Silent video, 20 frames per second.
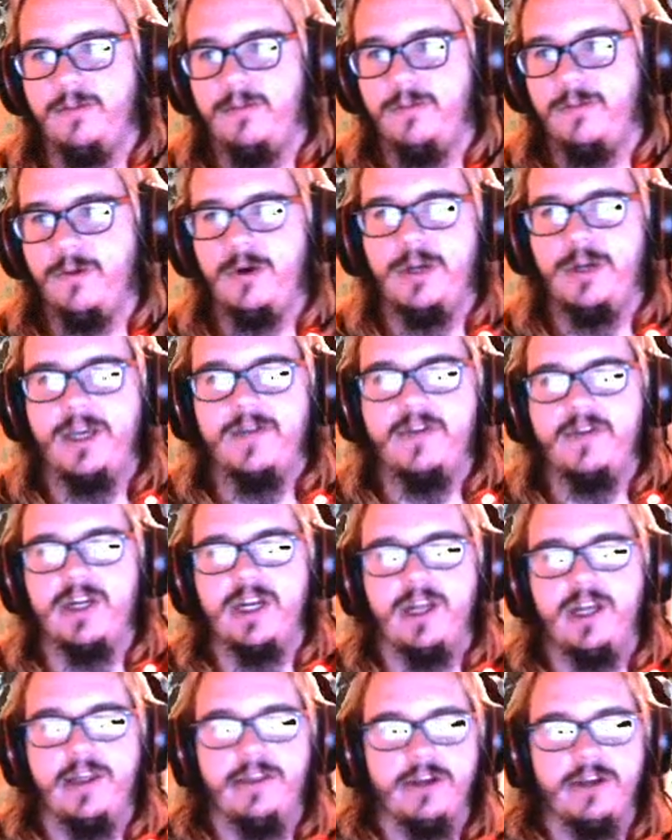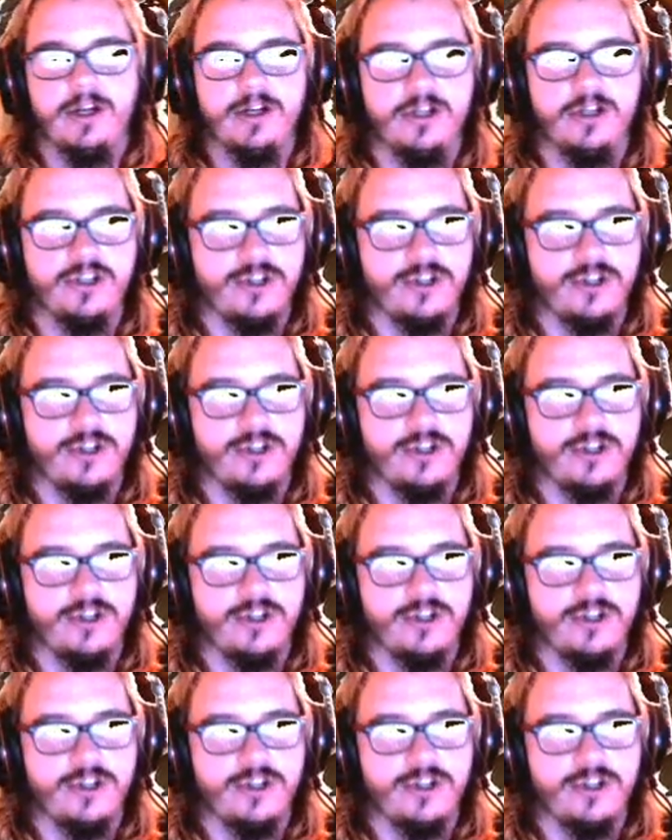we'll give it another